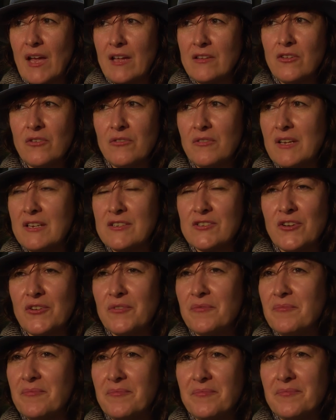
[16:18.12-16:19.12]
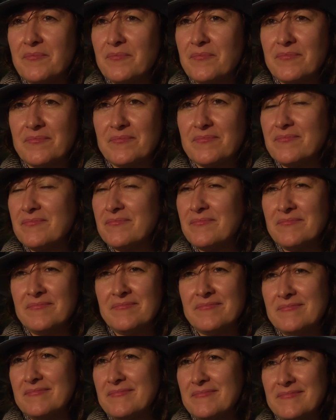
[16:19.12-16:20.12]
I don't think so. No?
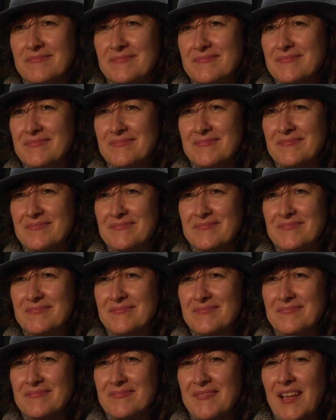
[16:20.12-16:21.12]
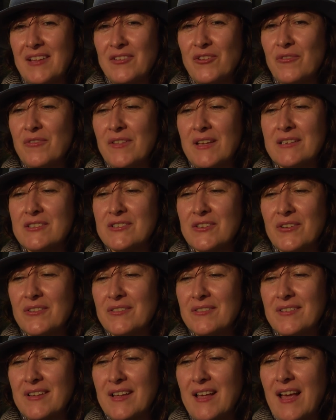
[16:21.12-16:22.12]
No? I don't think so.
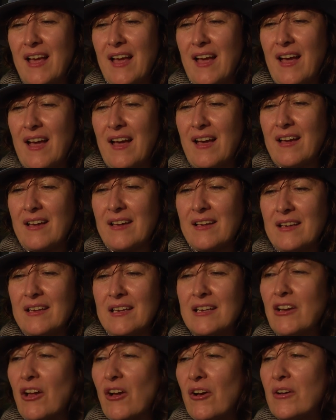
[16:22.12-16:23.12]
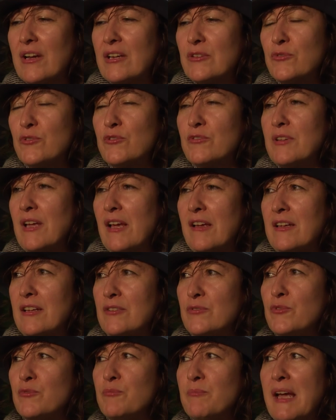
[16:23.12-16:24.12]
You know, it would, it
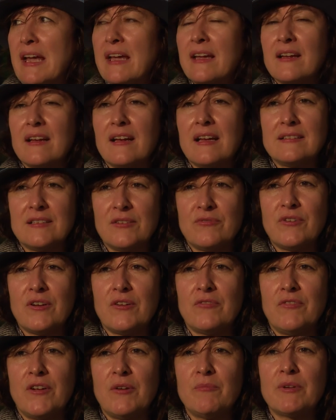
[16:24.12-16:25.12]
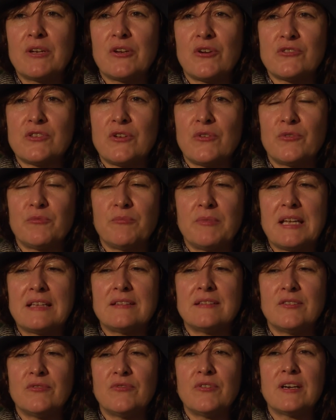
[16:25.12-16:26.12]
would make a different film because there would be
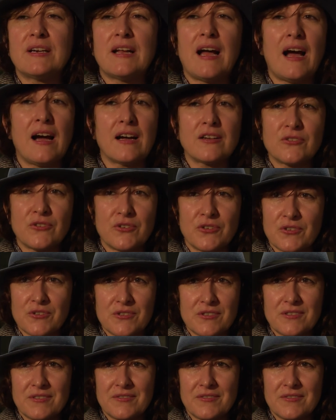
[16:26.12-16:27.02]
different actors.